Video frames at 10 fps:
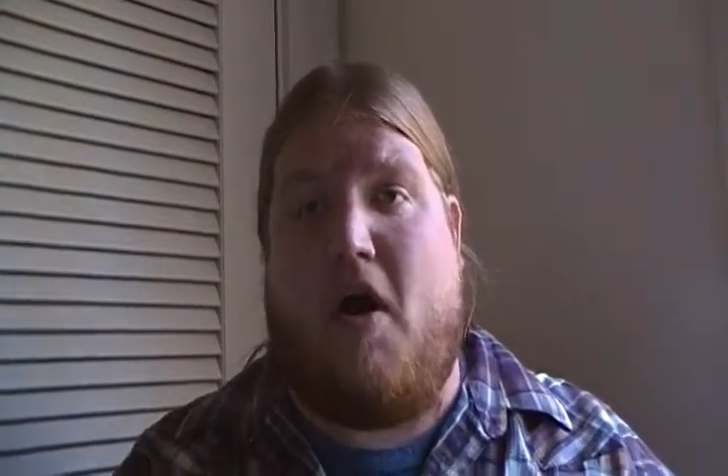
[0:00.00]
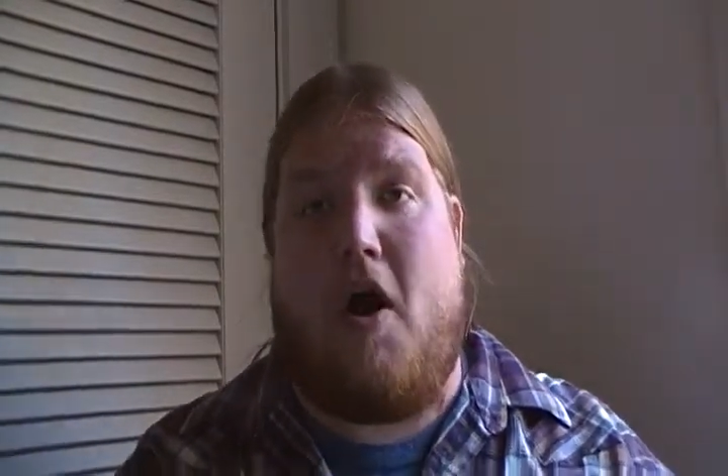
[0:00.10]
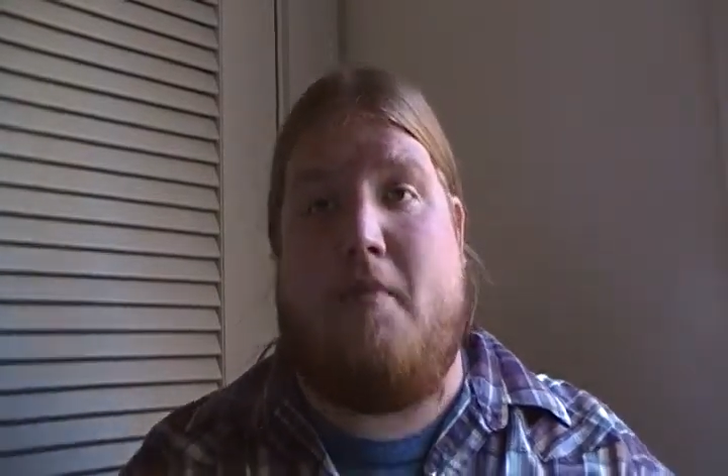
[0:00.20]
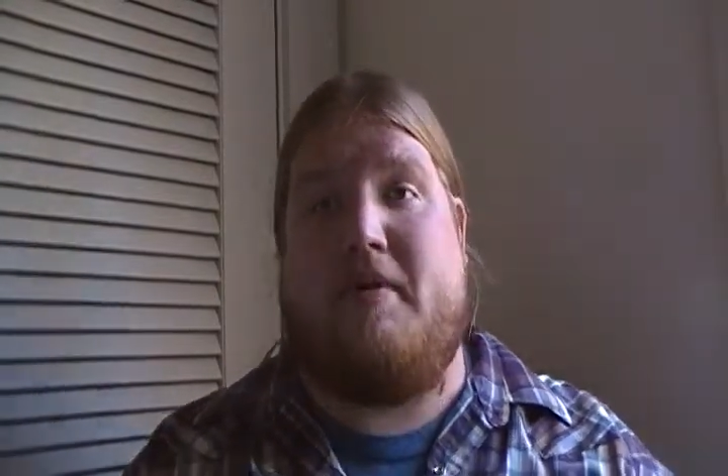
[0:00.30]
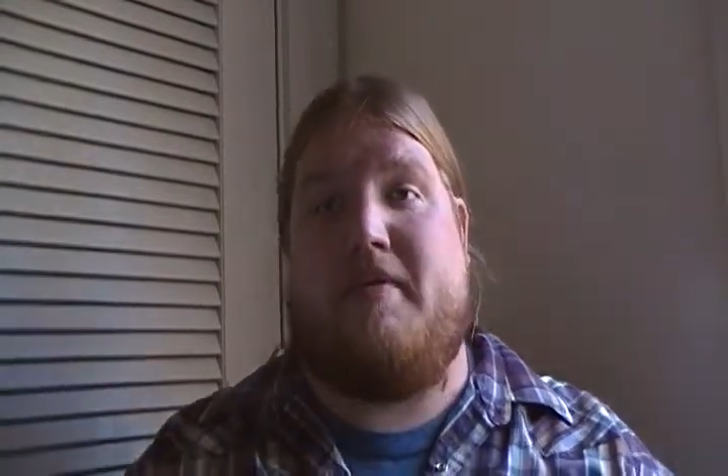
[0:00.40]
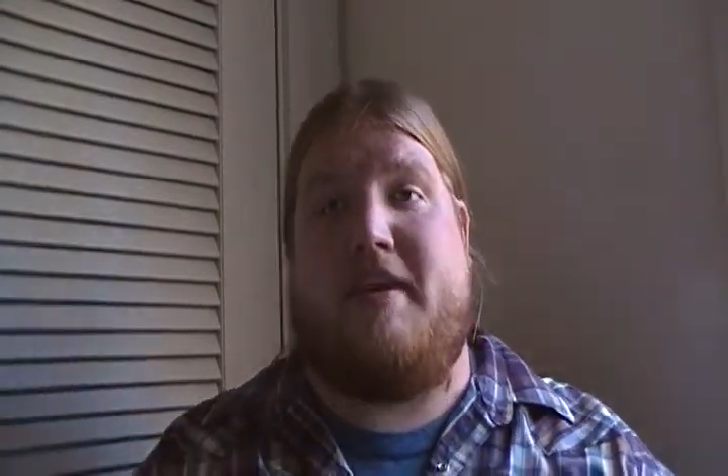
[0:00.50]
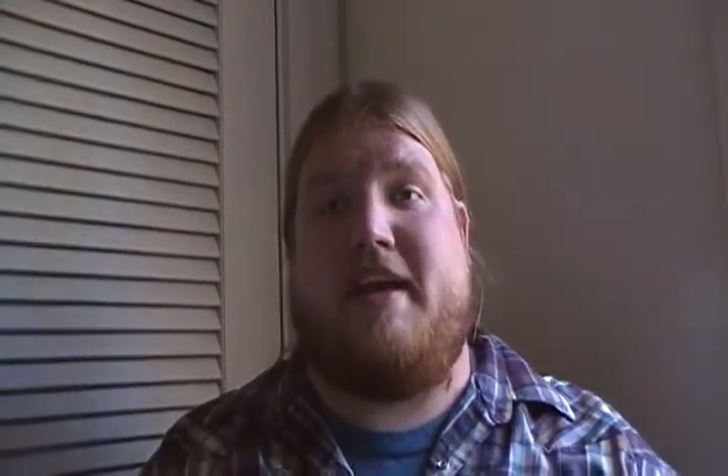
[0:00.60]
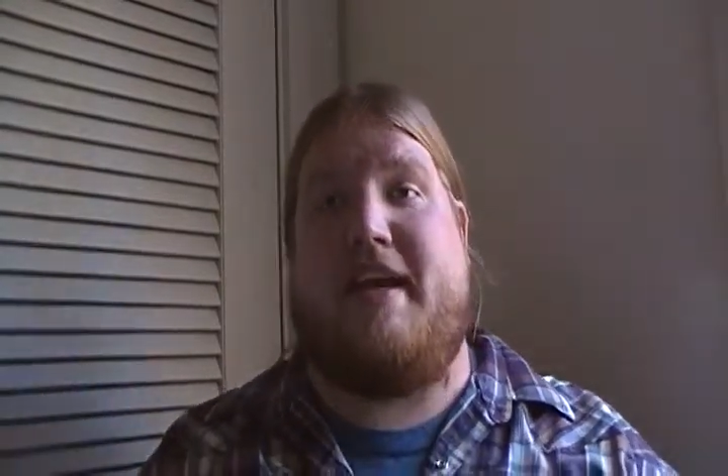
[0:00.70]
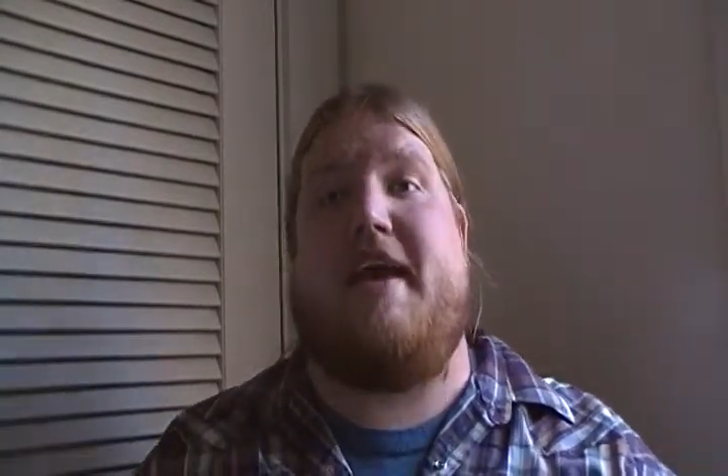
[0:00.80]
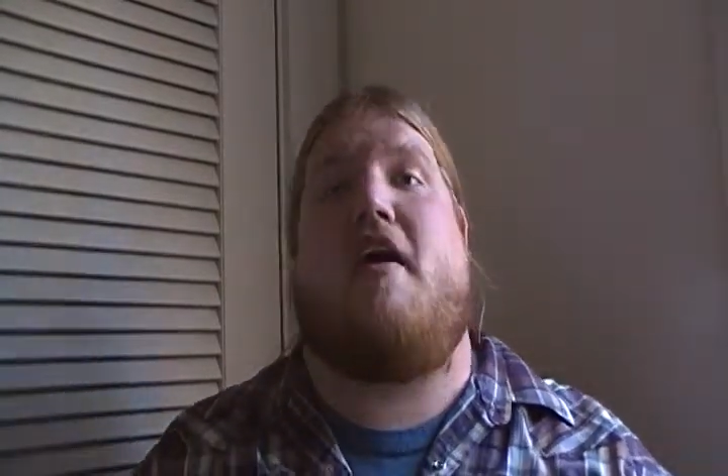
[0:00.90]
our
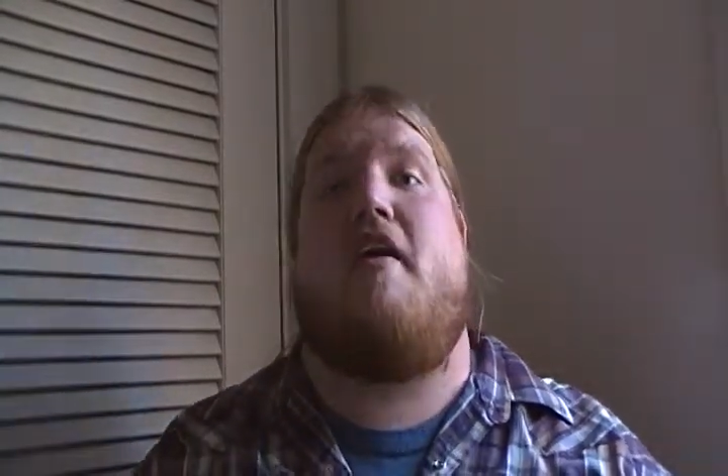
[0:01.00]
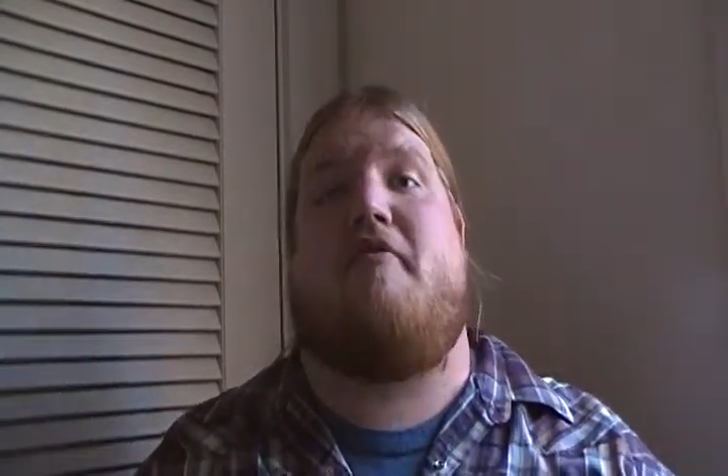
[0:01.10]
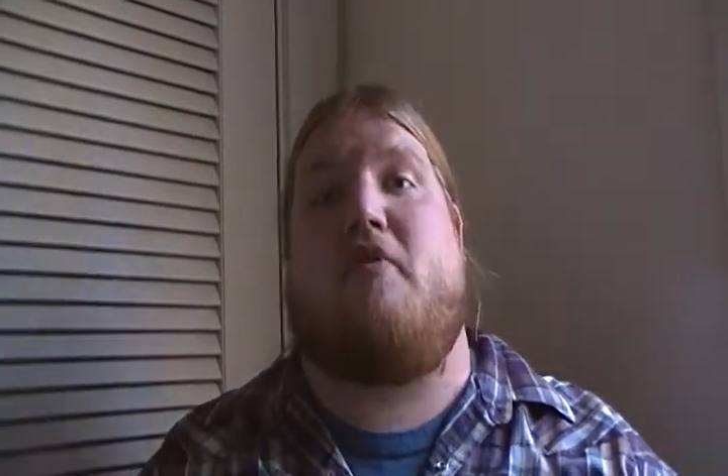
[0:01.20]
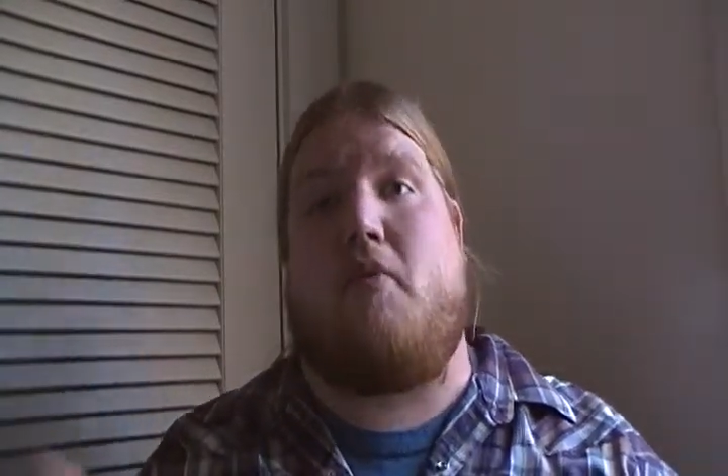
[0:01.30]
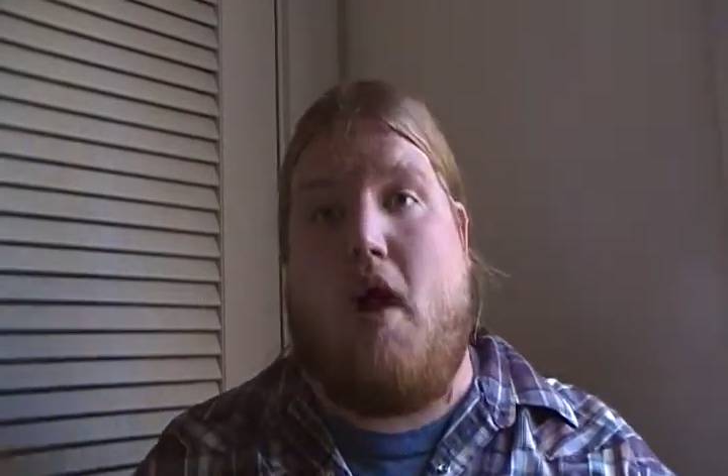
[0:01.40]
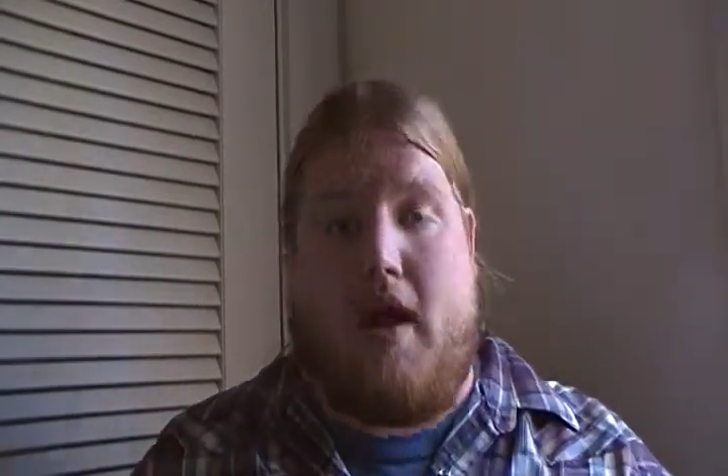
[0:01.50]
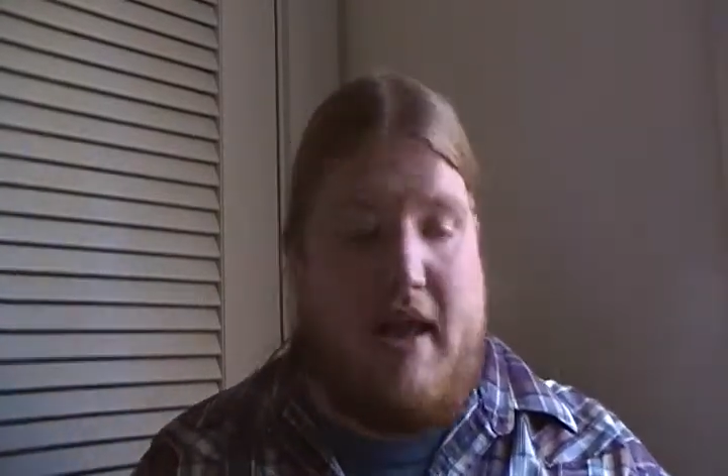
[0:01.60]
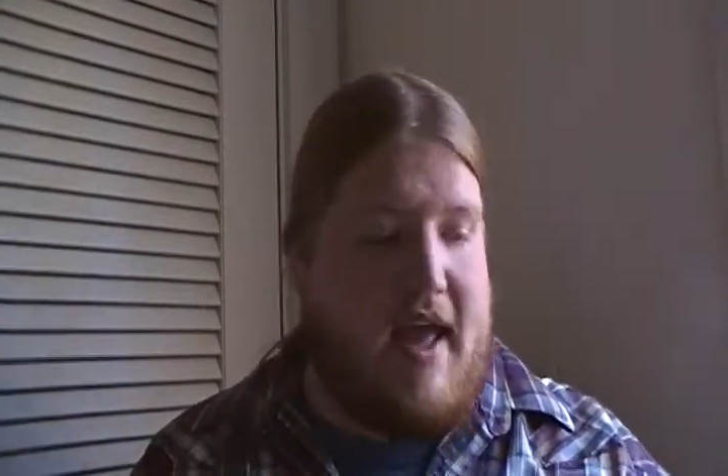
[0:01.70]
ability to get off the rock,